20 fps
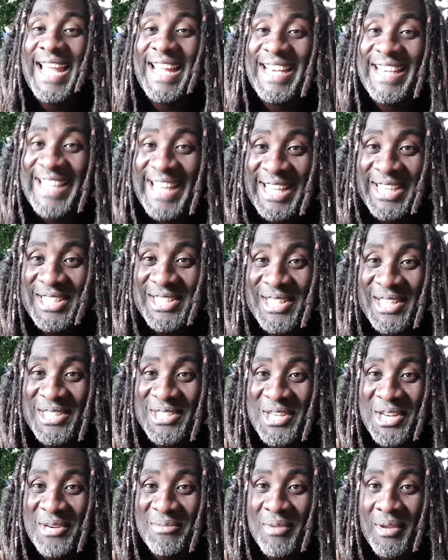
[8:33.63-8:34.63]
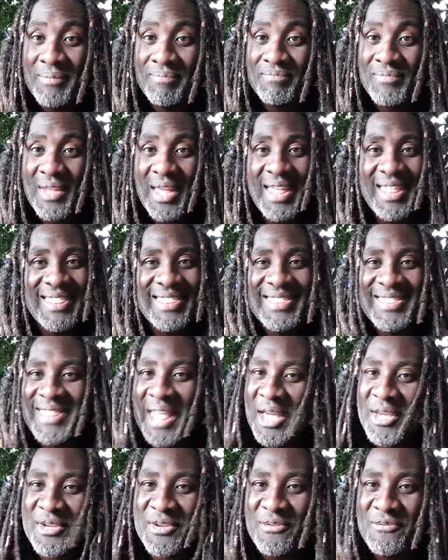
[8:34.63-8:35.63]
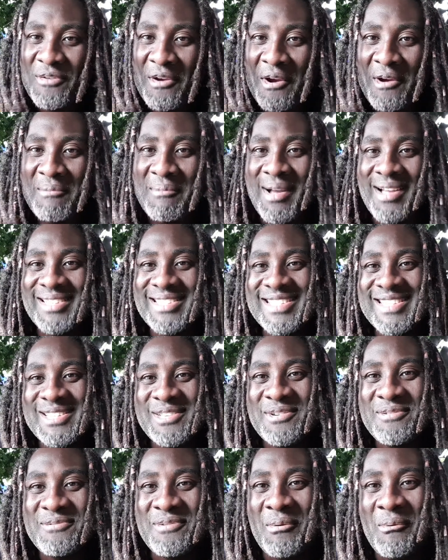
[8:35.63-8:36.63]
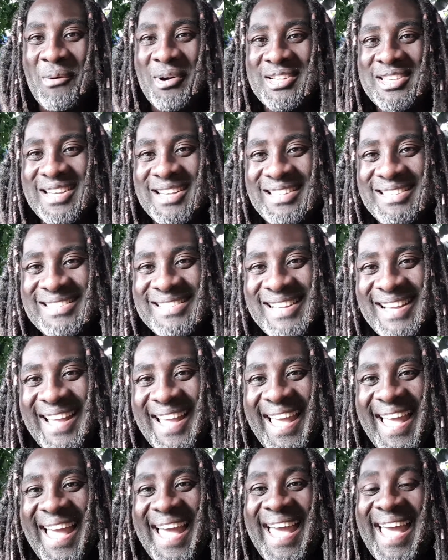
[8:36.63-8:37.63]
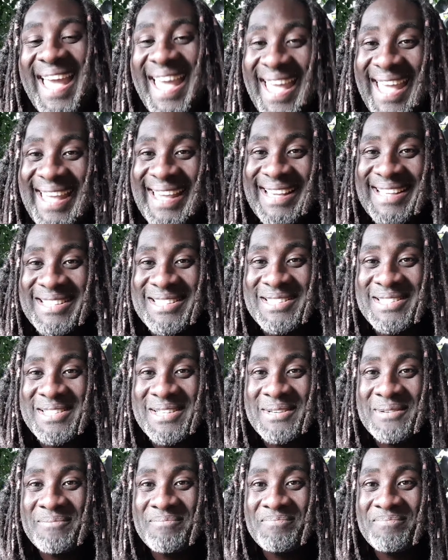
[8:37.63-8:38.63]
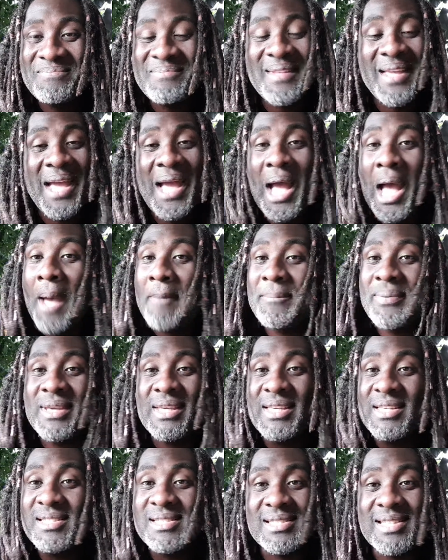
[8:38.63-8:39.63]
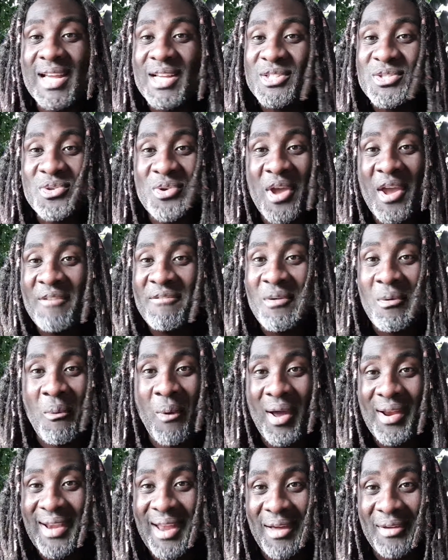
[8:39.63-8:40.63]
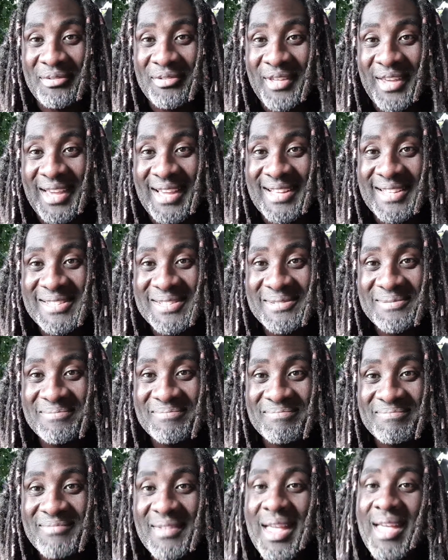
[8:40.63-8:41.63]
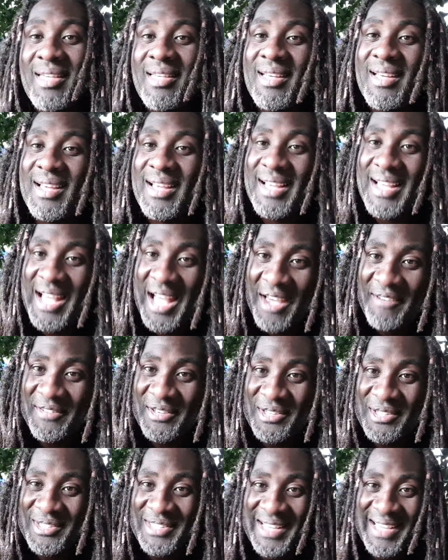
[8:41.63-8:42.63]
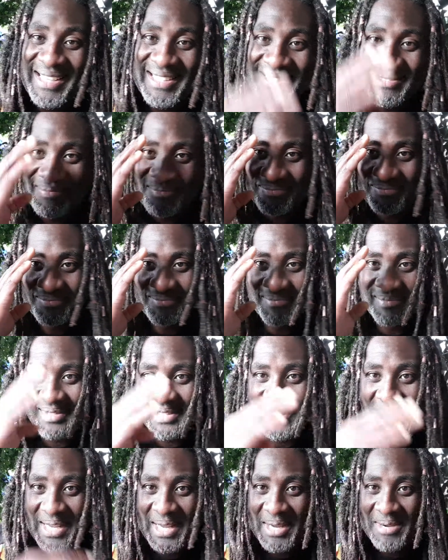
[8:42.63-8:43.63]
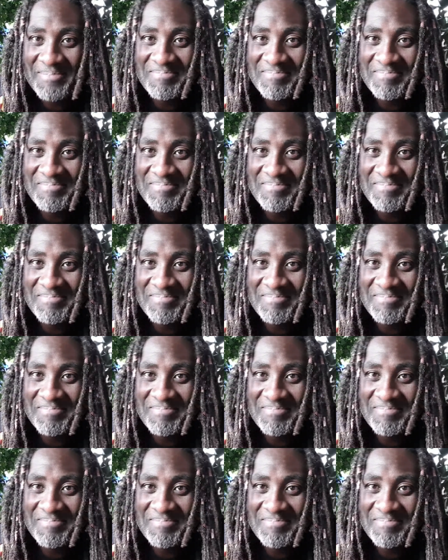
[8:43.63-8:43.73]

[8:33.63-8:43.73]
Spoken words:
Ladies and gentlemen, thank you very much for watching, and happy Easter to everyone out there. Have a good day. See ya.